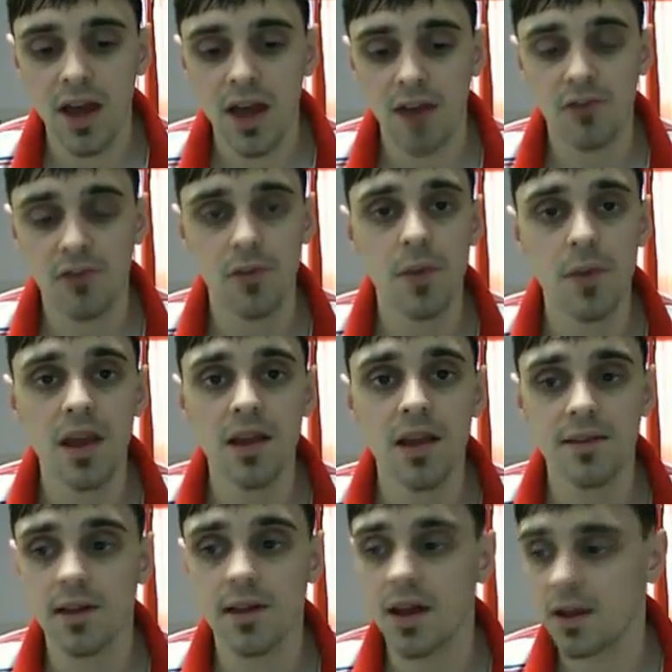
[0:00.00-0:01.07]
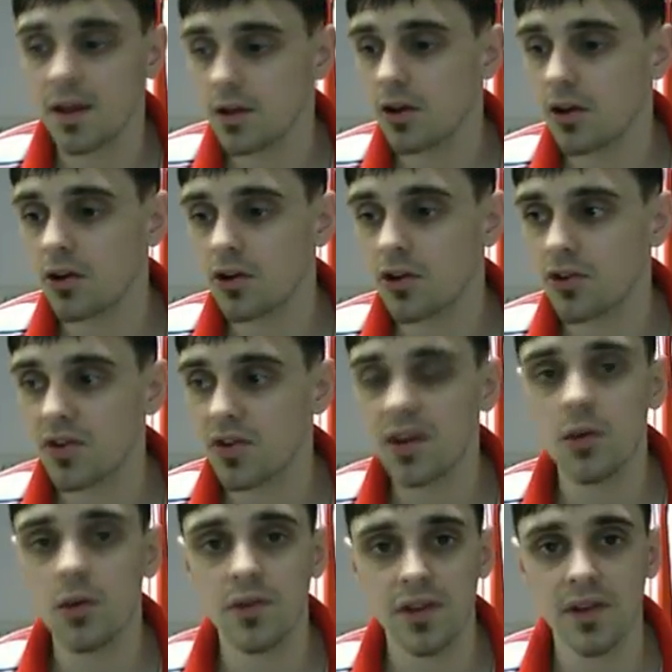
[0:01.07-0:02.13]
And for me, it's like,
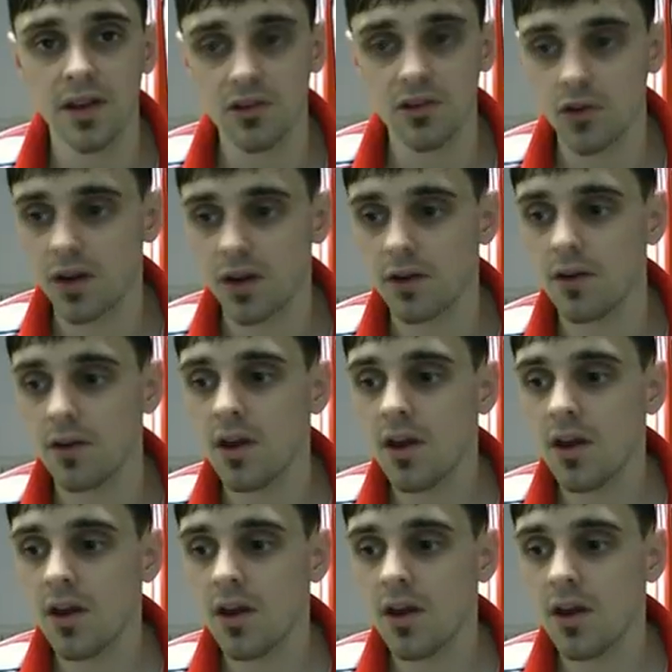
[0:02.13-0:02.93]
continuously trying to